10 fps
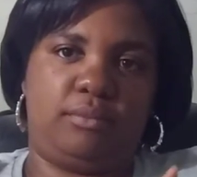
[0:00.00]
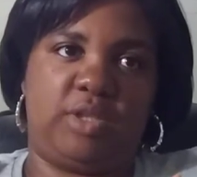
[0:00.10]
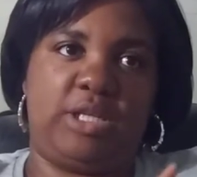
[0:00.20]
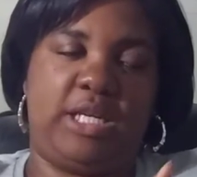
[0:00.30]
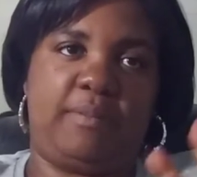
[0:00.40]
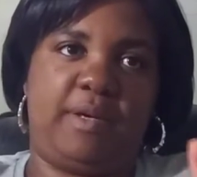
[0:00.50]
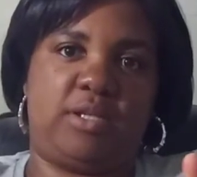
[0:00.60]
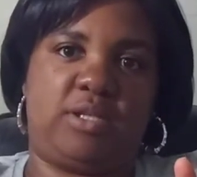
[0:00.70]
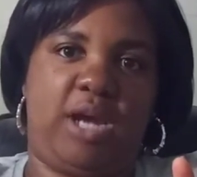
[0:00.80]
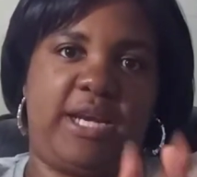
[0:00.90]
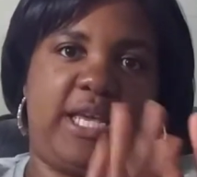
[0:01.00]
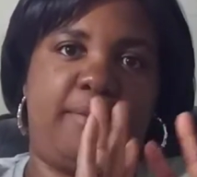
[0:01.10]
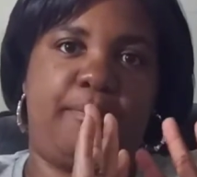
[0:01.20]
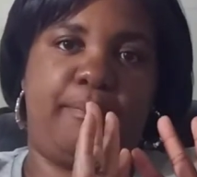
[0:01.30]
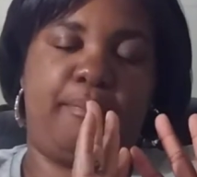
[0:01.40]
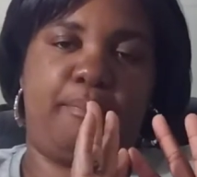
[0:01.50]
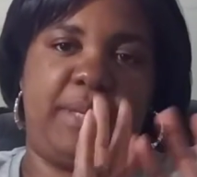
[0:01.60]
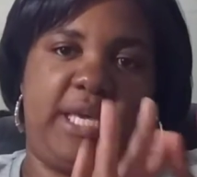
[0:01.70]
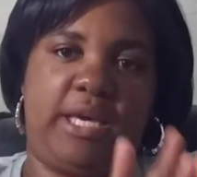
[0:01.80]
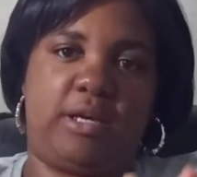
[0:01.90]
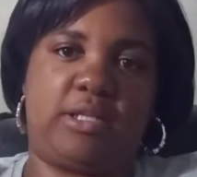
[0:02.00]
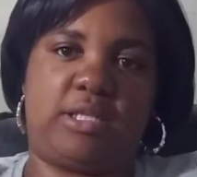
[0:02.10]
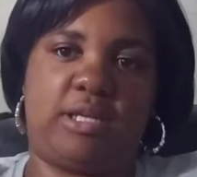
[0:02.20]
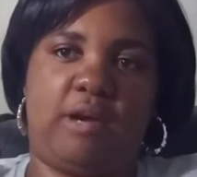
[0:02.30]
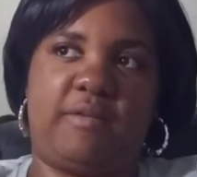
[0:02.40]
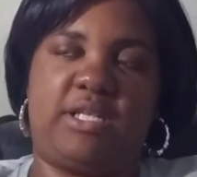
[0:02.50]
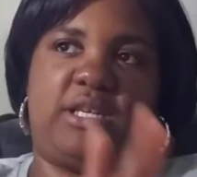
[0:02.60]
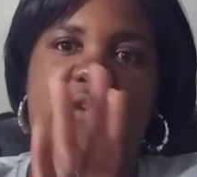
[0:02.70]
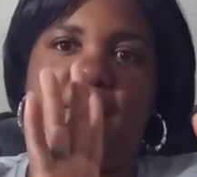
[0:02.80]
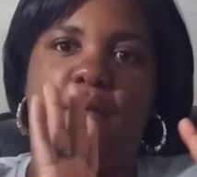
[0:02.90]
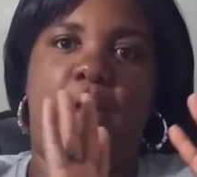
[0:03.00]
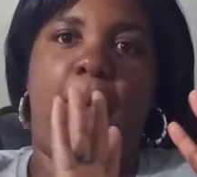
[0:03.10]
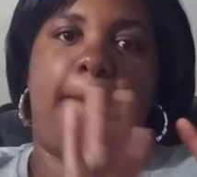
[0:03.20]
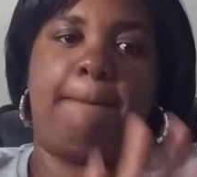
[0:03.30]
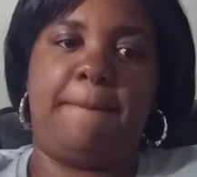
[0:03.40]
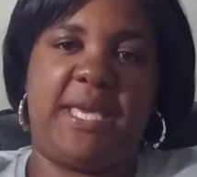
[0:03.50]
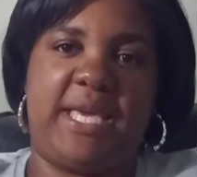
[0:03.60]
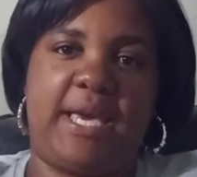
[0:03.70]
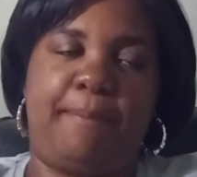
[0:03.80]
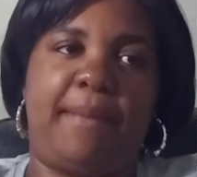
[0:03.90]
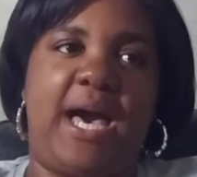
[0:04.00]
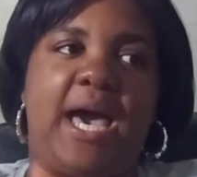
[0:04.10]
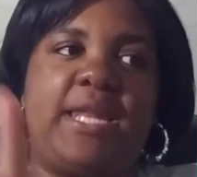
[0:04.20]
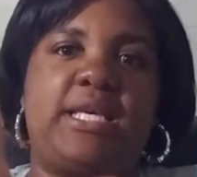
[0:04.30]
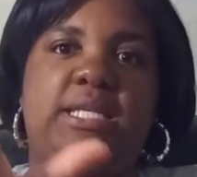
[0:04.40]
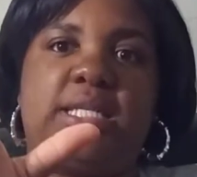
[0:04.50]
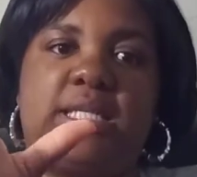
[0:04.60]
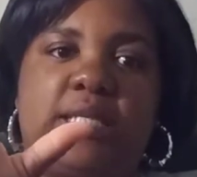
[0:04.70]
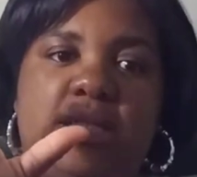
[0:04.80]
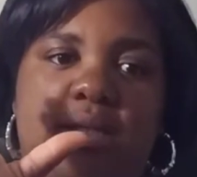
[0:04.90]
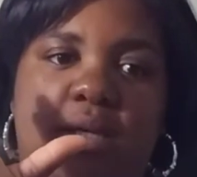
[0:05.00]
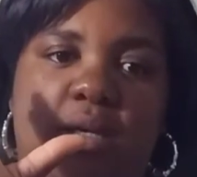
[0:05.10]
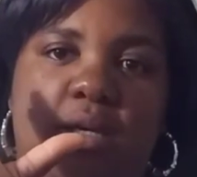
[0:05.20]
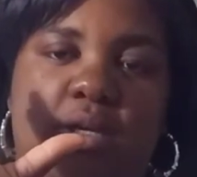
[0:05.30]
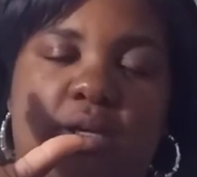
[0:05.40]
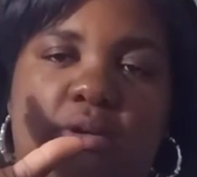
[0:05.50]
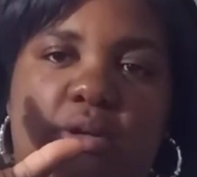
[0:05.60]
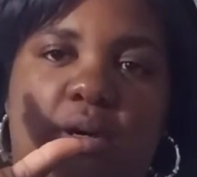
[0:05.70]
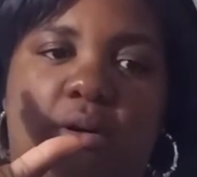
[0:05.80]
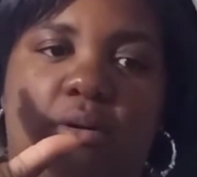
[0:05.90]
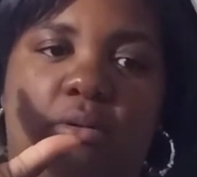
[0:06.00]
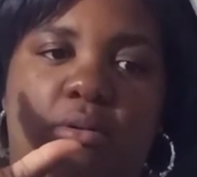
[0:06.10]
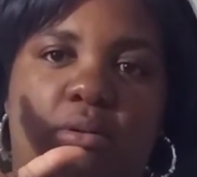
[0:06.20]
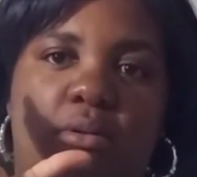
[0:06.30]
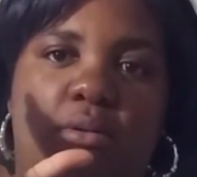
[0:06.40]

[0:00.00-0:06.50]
You need to be conservative. I think being conservative, being modest, you know,